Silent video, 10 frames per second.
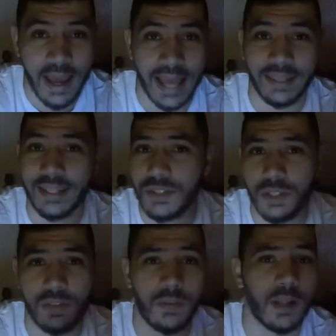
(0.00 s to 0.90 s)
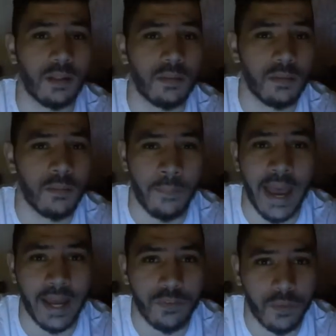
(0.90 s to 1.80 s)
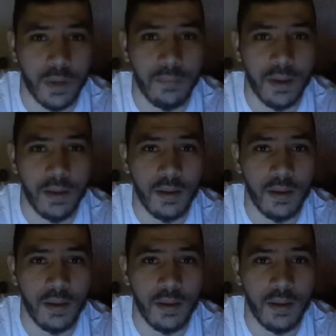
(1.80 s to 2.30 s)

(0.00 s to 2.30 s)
At least just feel bad for him.